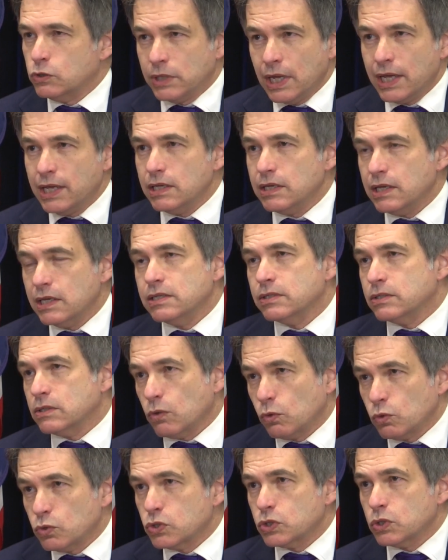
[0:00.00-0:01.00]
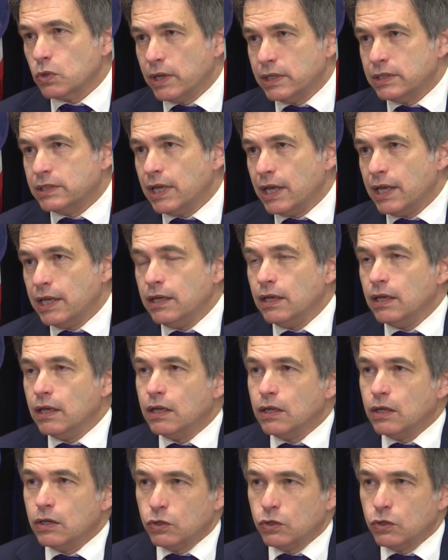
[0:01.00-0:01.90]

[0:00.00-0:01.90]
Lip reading: Today is also a day